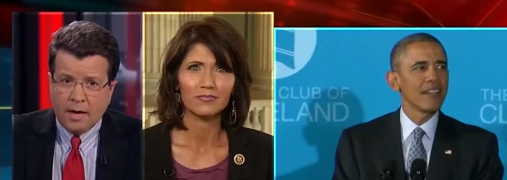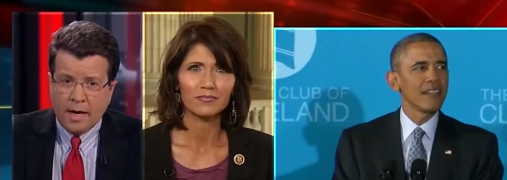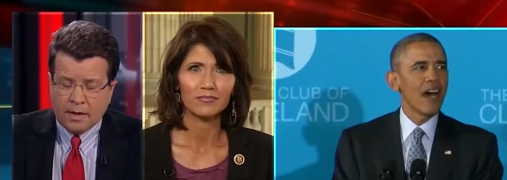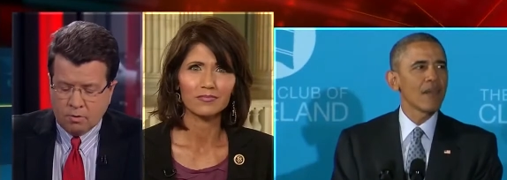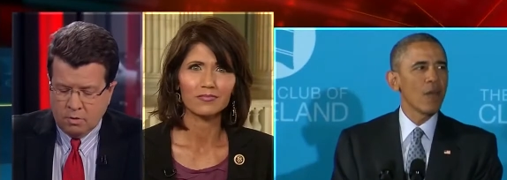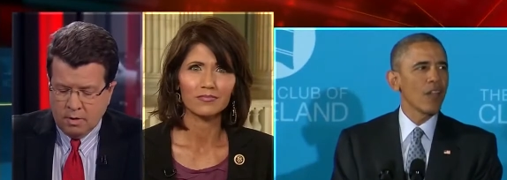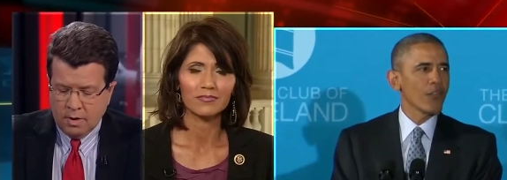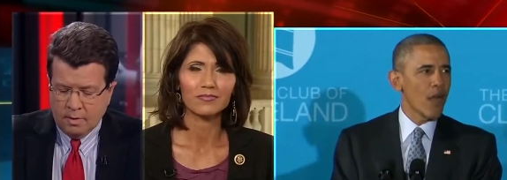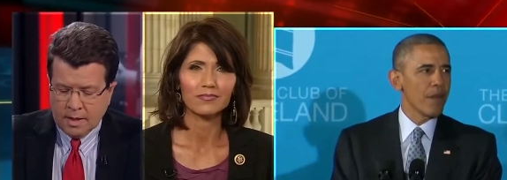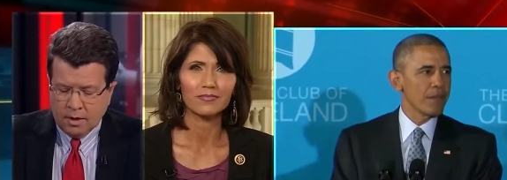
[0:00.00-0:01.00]
Speaker 1: Act or
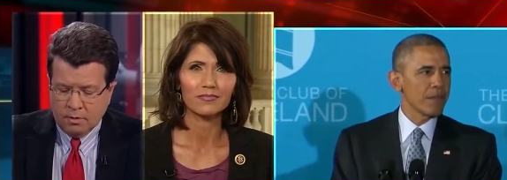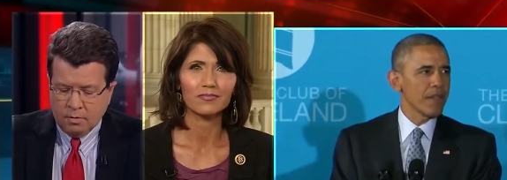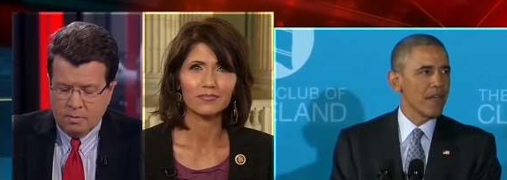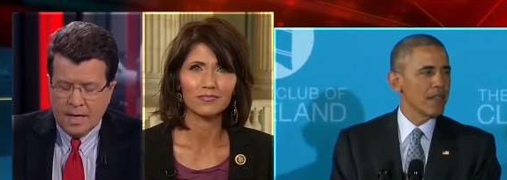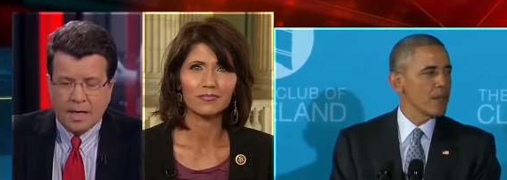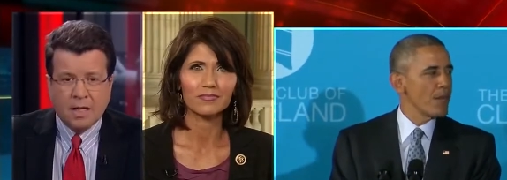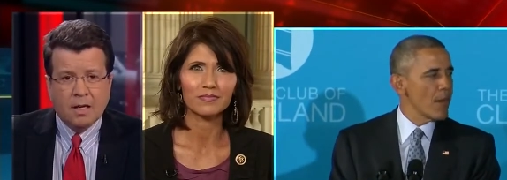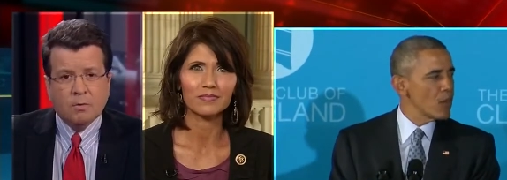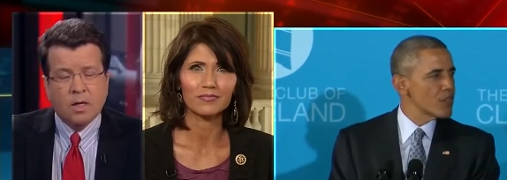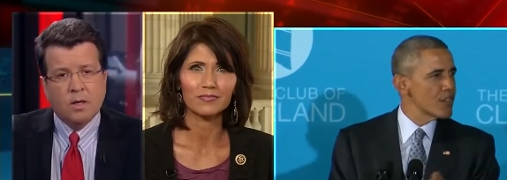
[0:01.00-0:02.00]
indirectly through Medicaid.
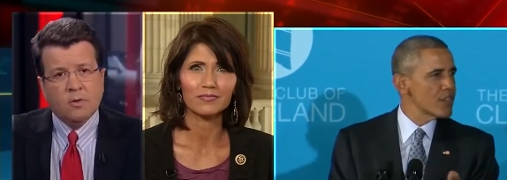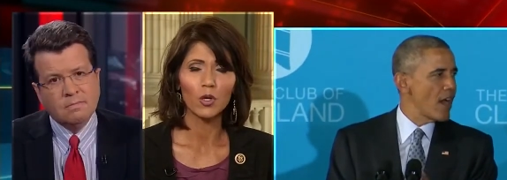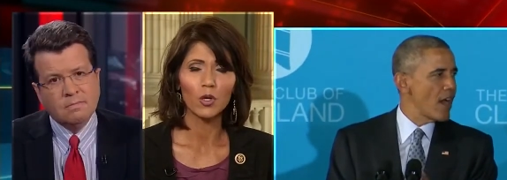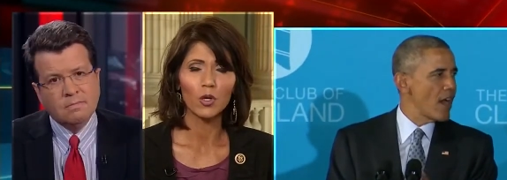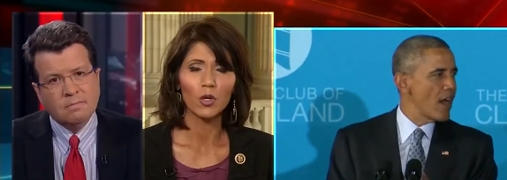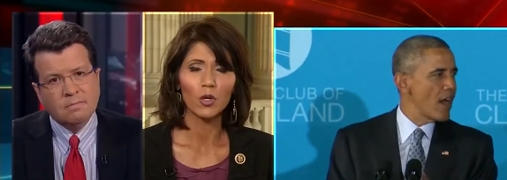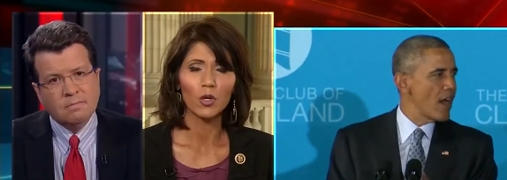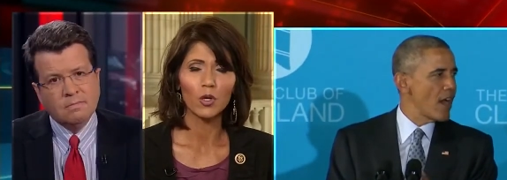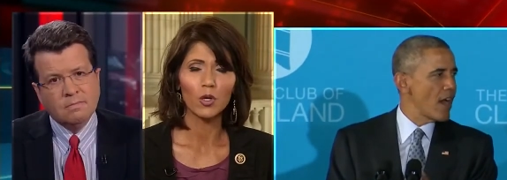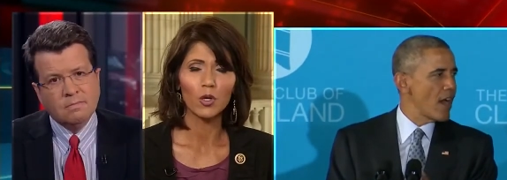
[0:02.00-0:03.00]
What do you say?
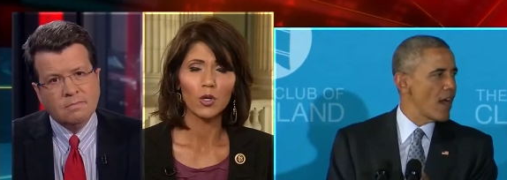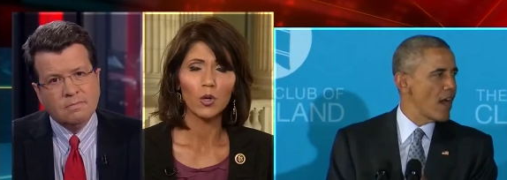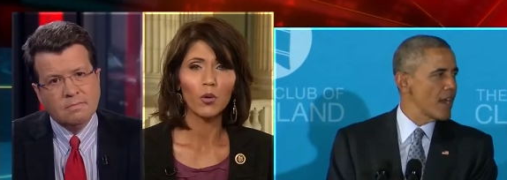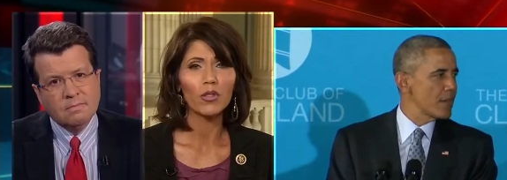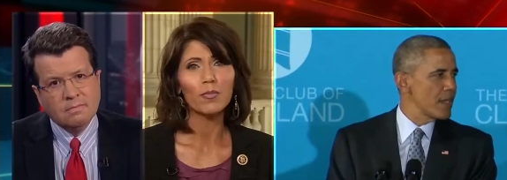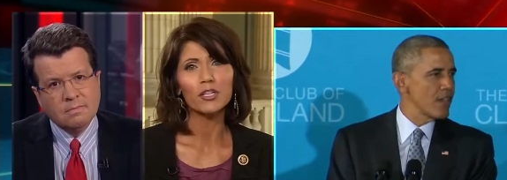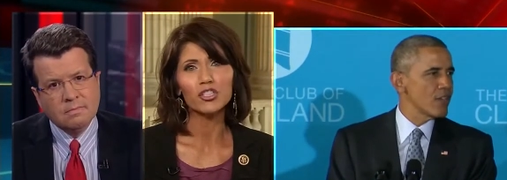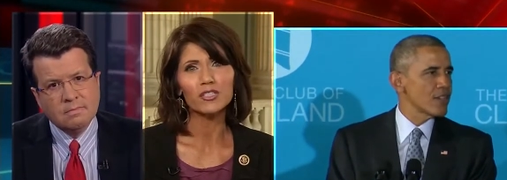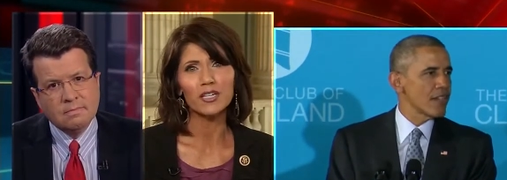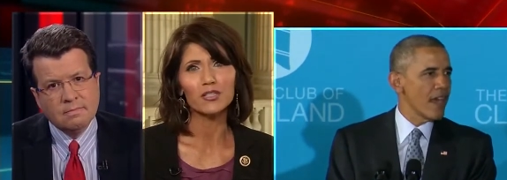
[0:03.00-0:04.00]
Well,
Speaker 2: the
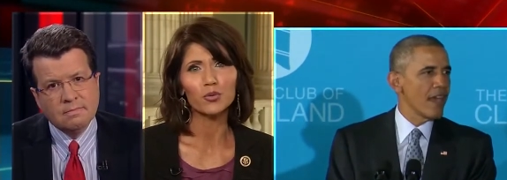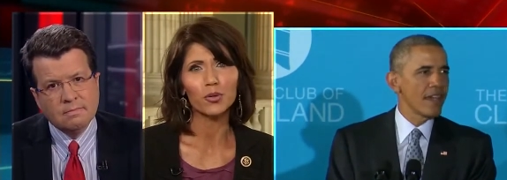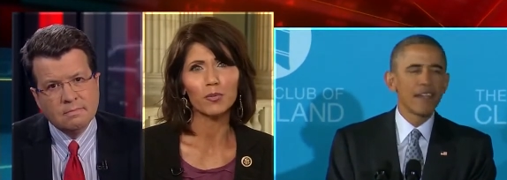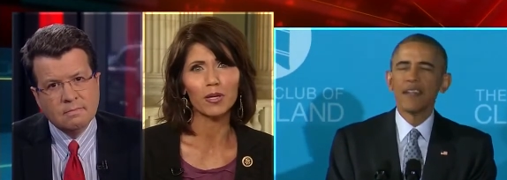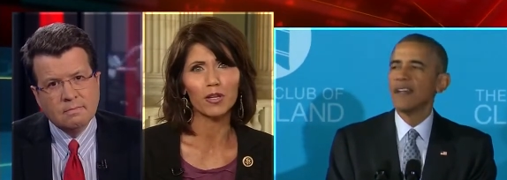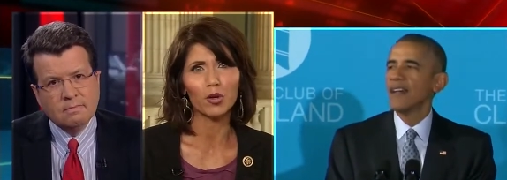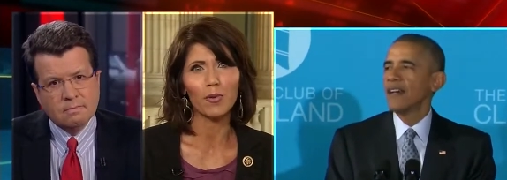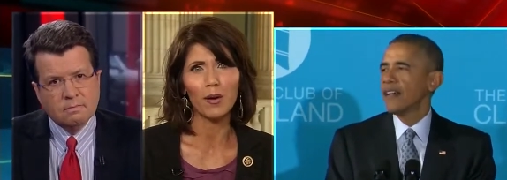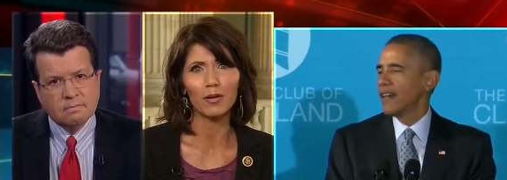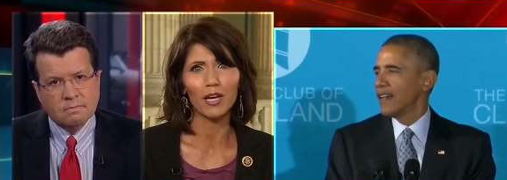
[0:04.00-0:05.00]
budget does repeal
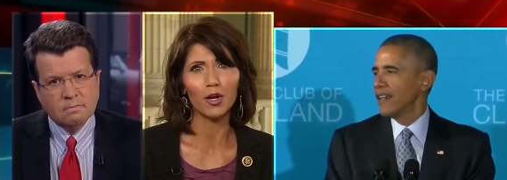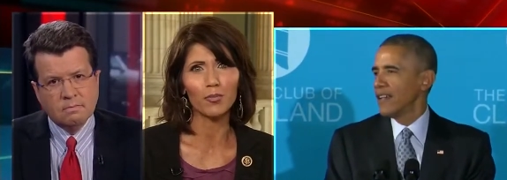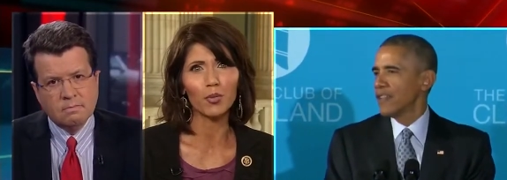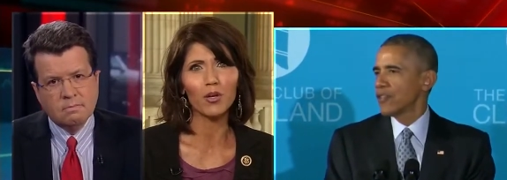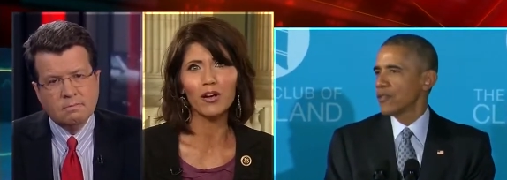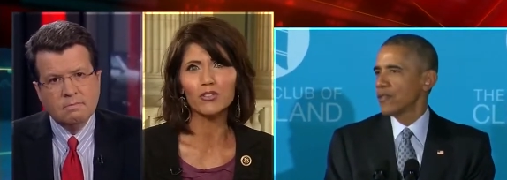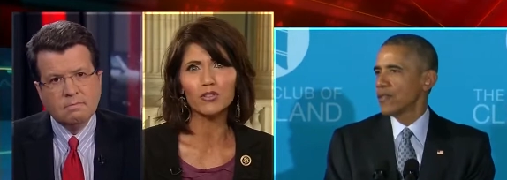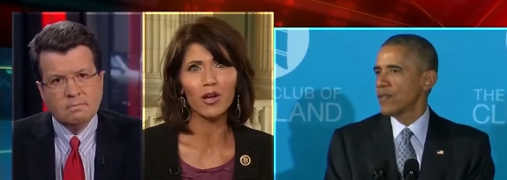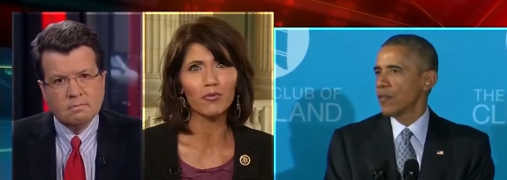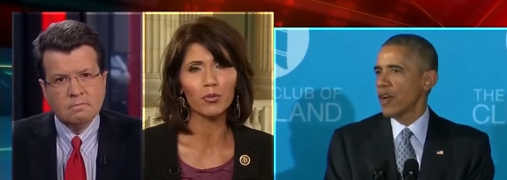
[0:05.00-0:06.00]
Obamacare, but we
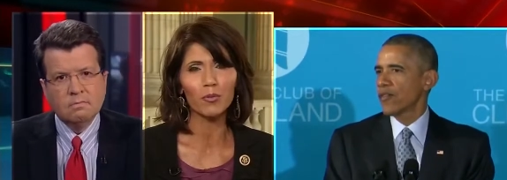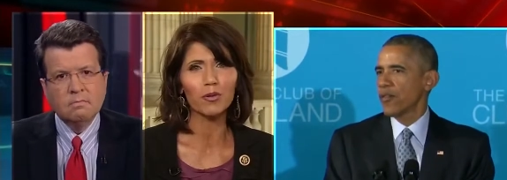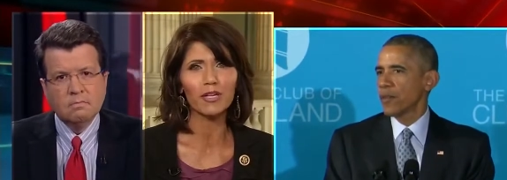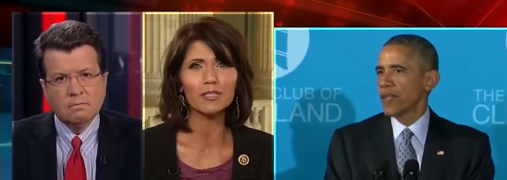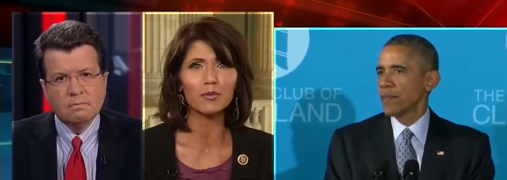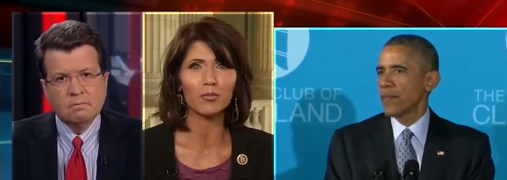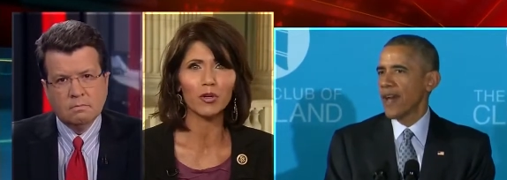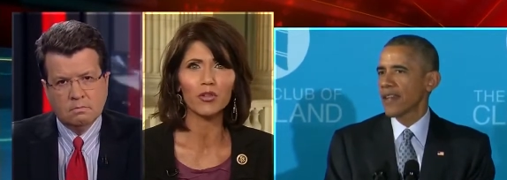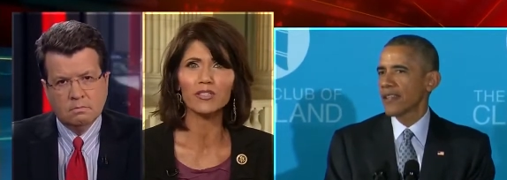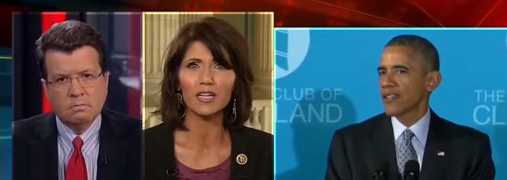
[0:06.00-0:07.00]
also have a replacement
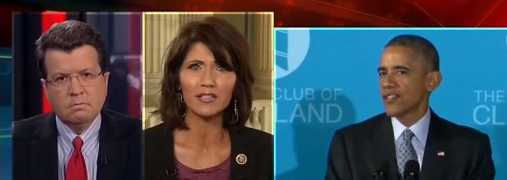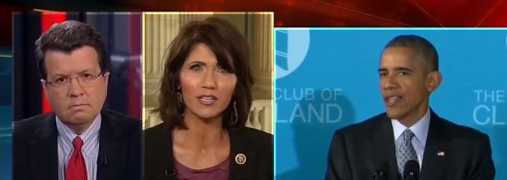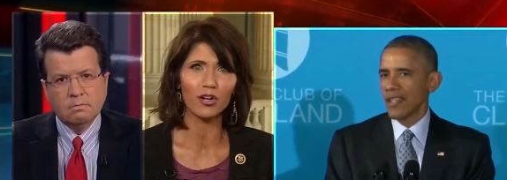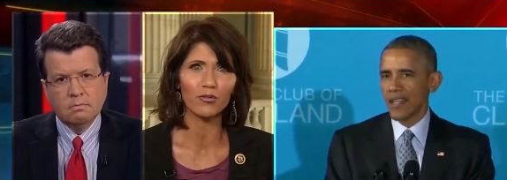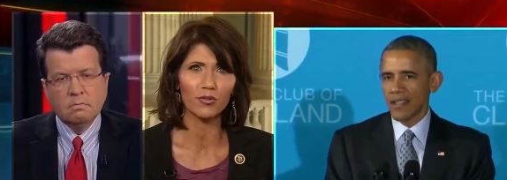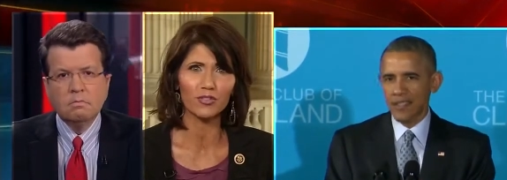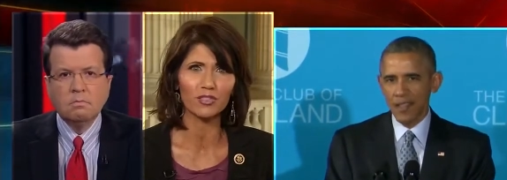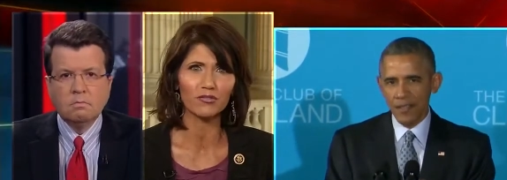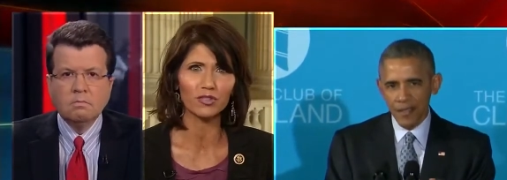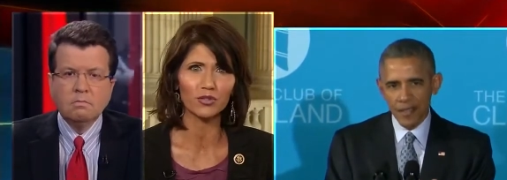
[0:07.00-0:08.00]
bill that takes care of those
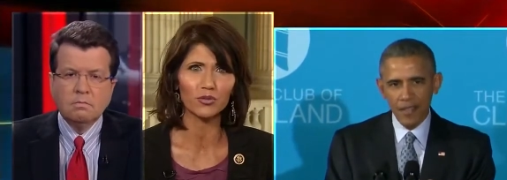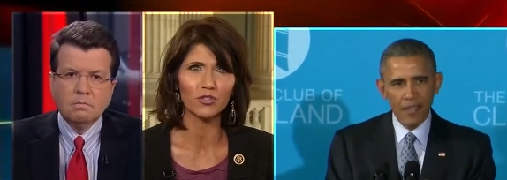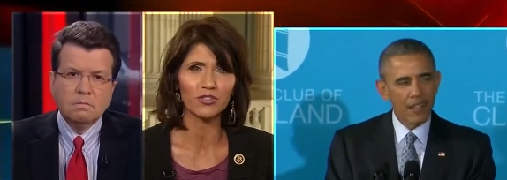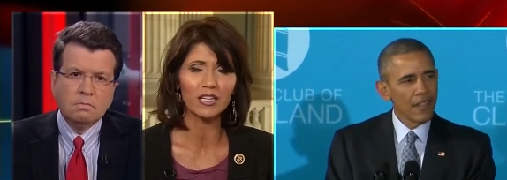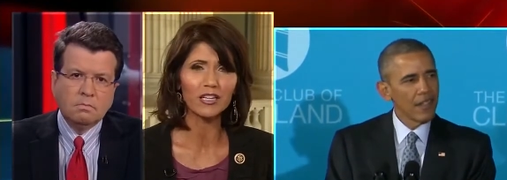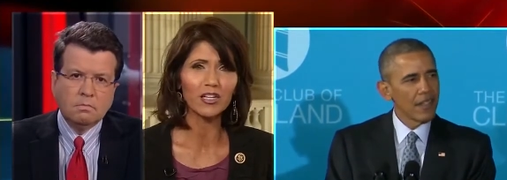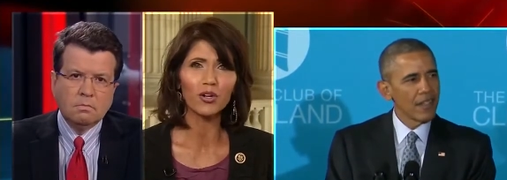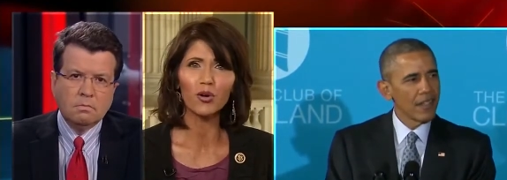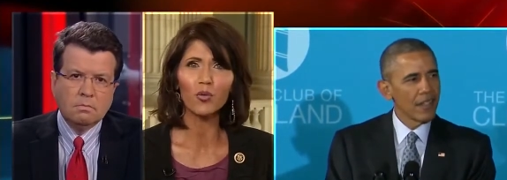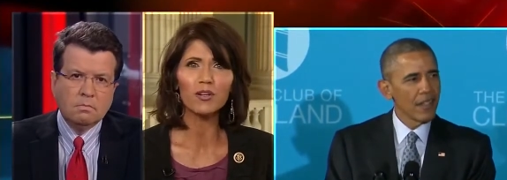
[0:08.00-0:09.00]
individuals. You
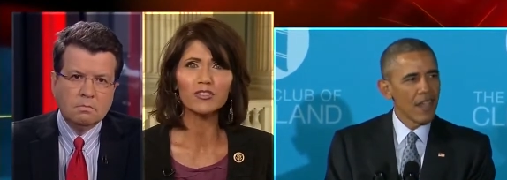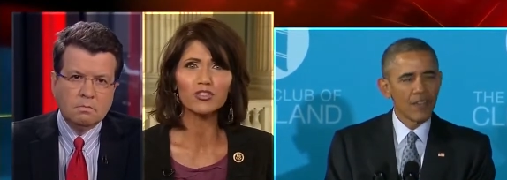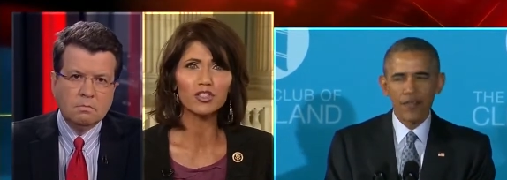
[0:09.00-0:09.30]
know, it wasn't